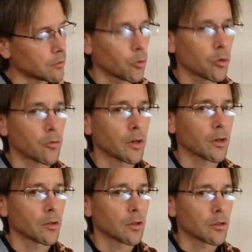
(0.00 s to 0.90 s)
fourth
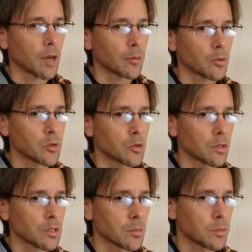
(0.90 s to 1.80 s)
finger on the top two
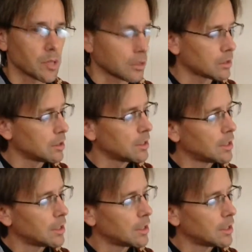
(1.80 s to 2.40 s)
strings up here,